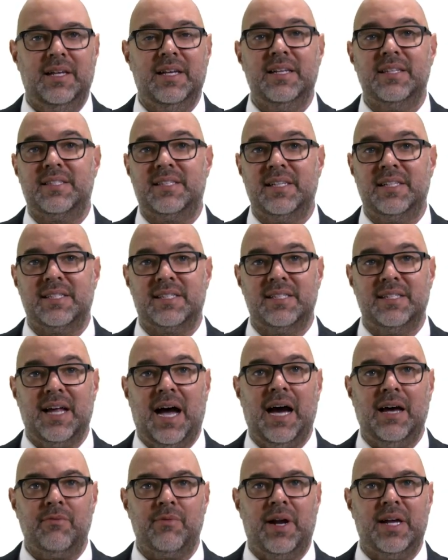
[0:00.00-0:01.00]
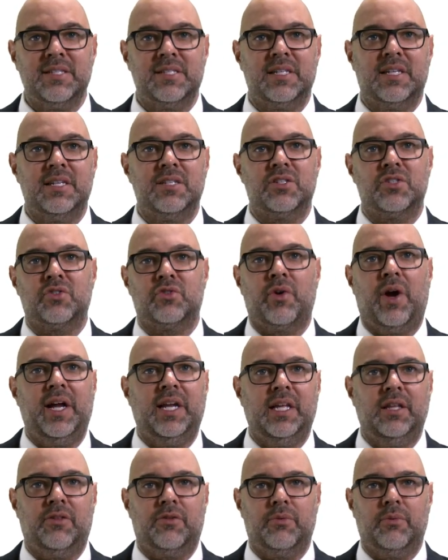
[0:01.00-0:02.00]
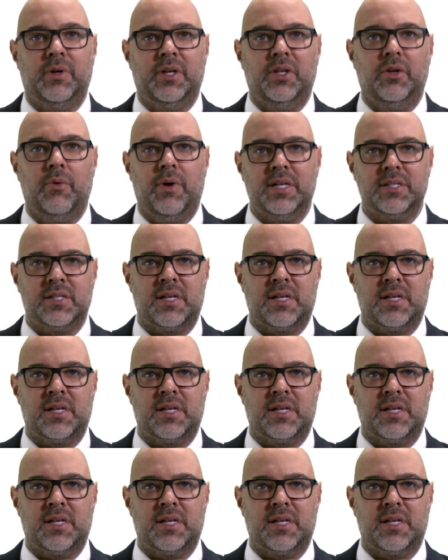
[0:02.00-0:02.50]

Since non-residents trading through a U.S.